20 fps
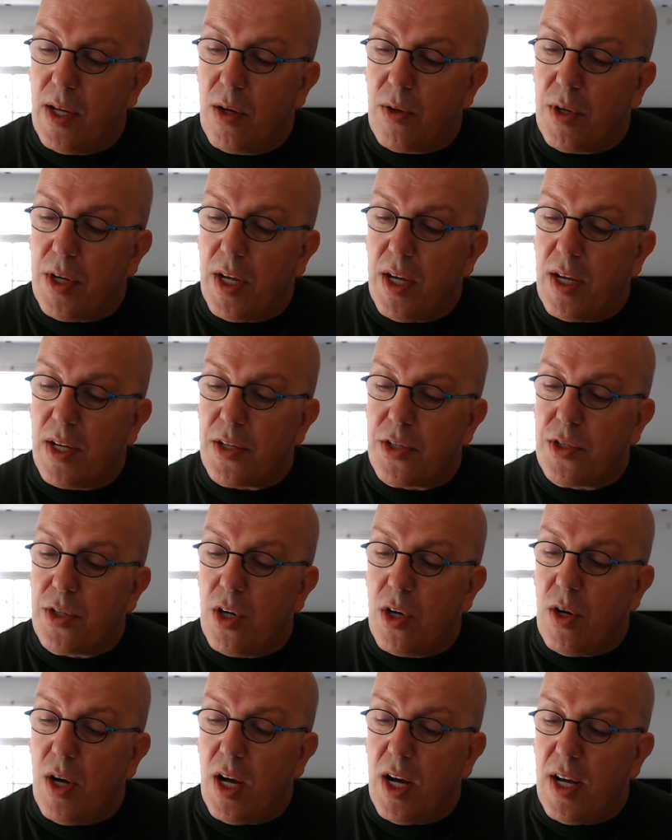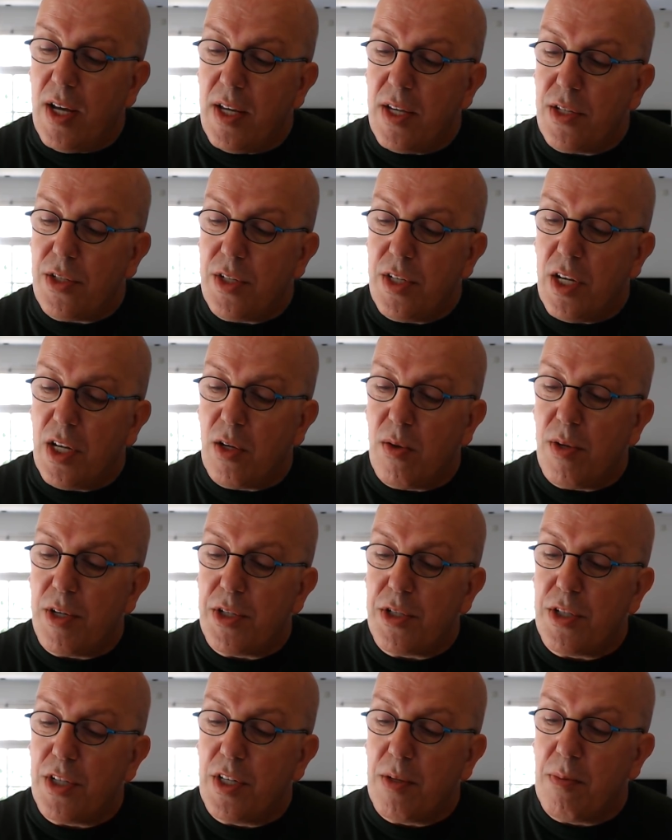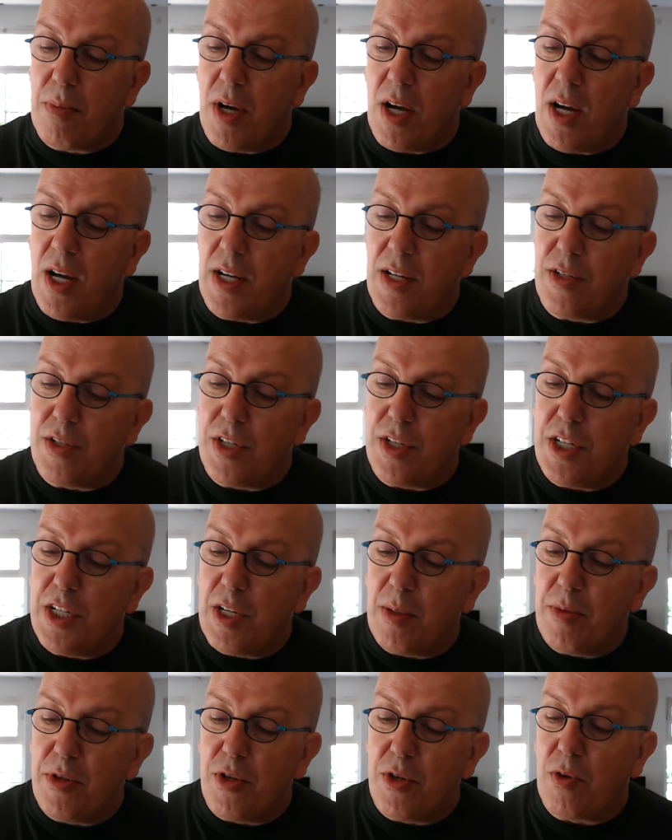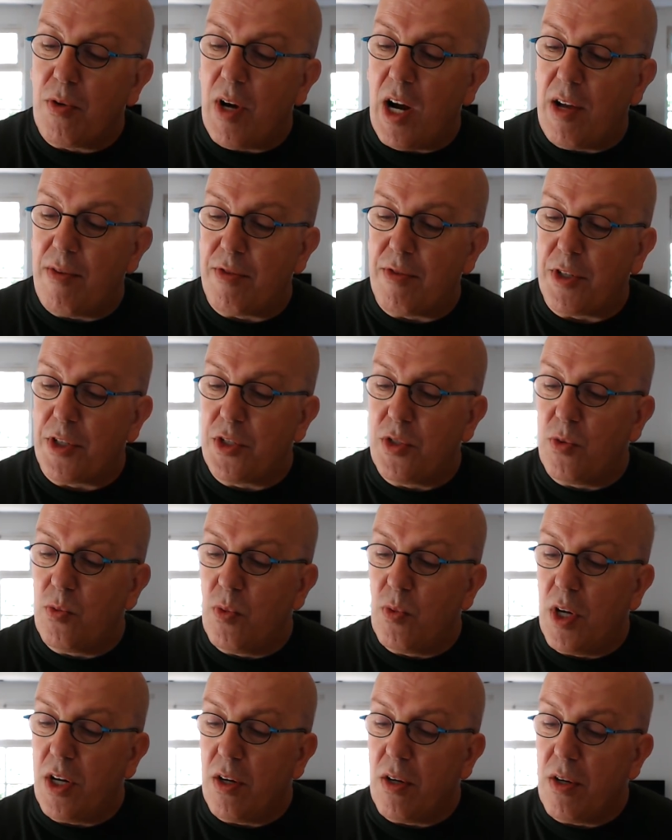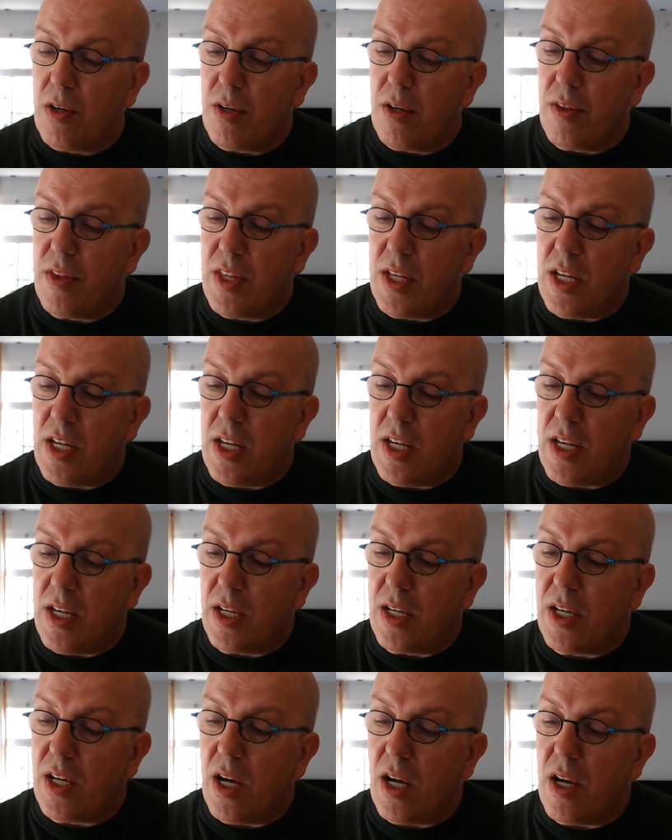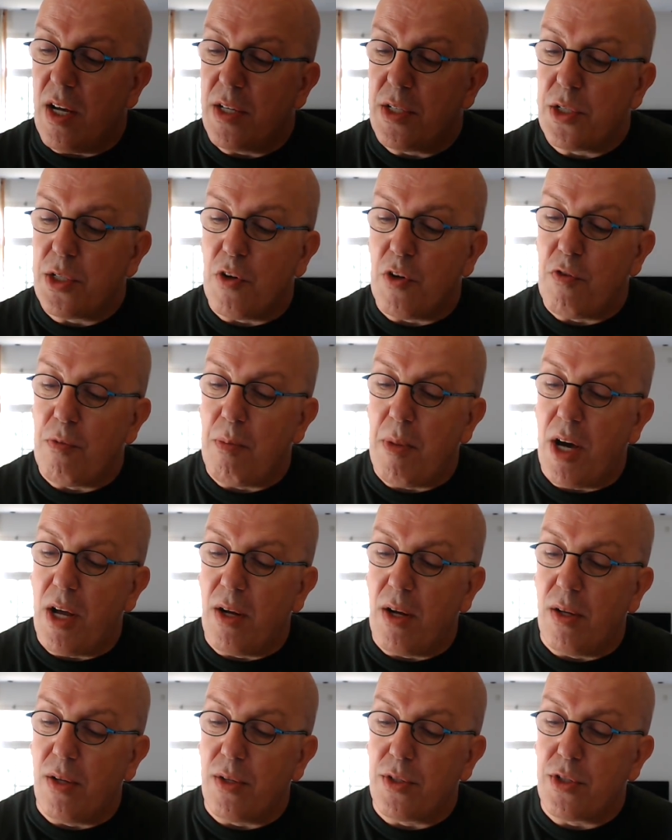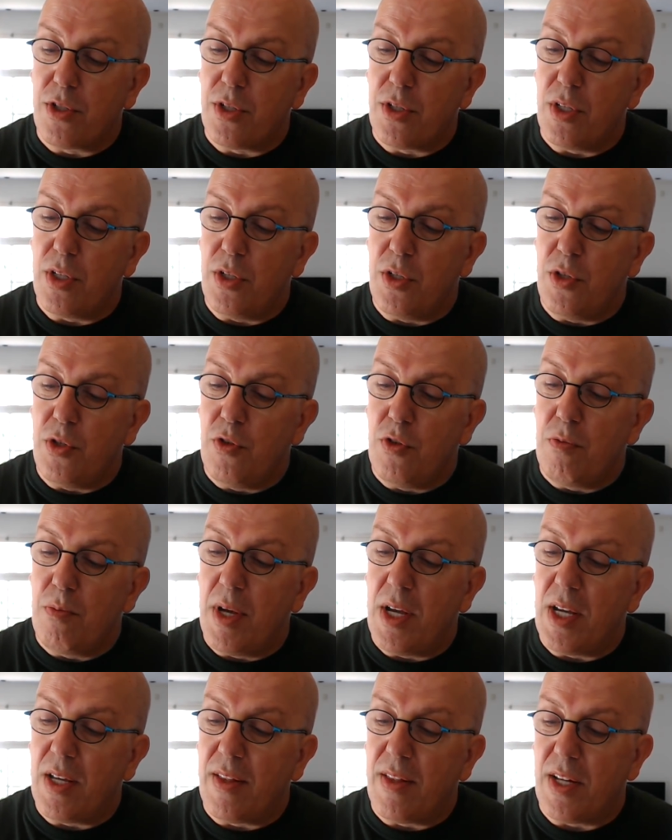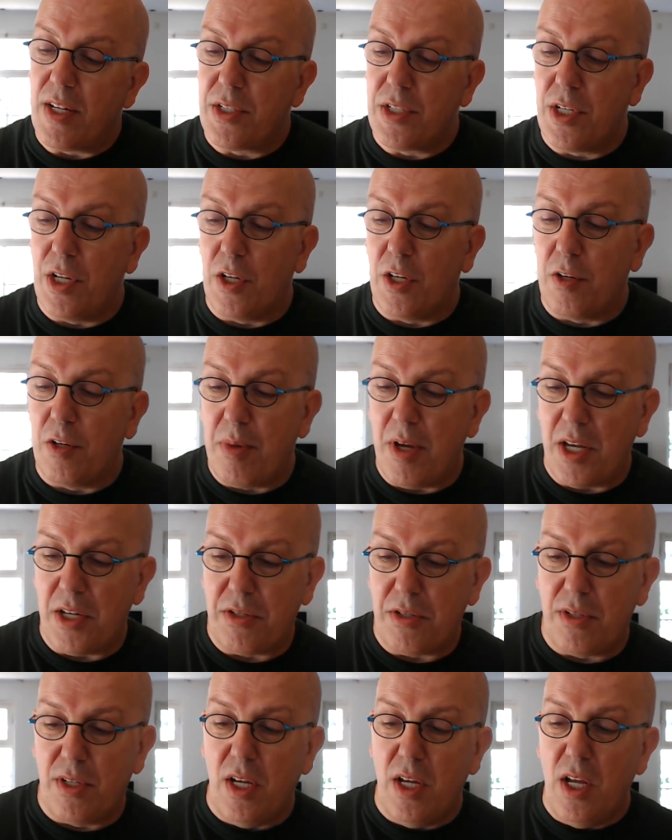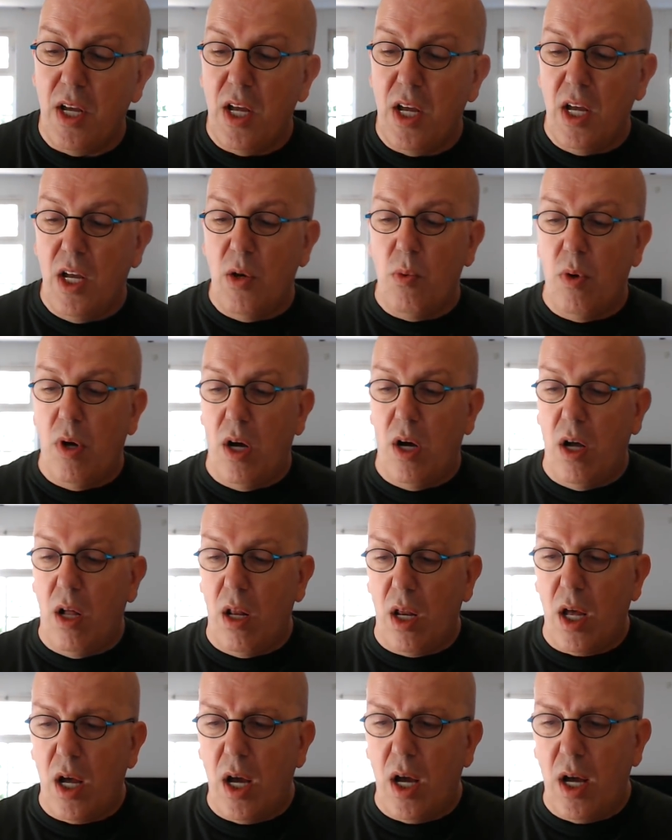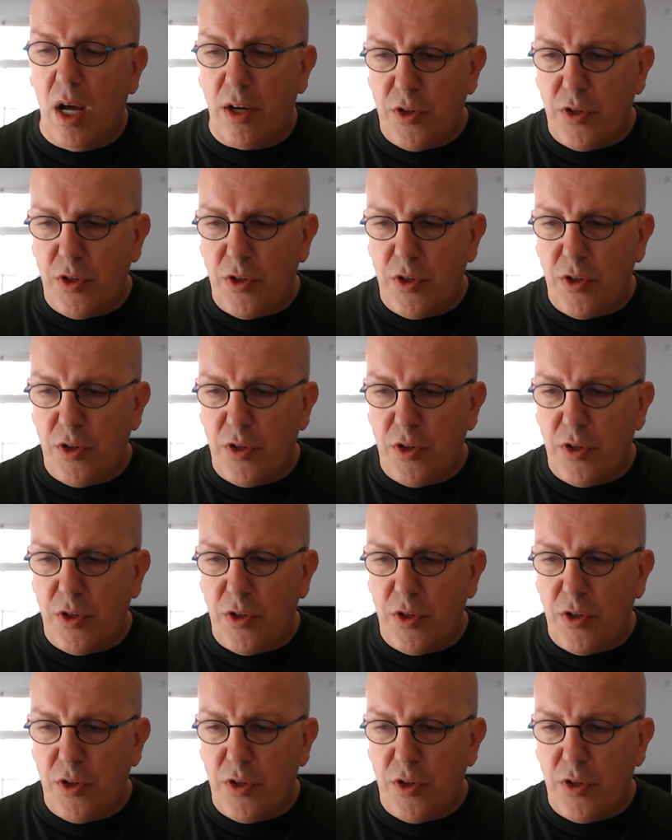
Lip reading: Okay, so I see a question by TW Graphics. What are the kinds of models you make that sell the best? Well,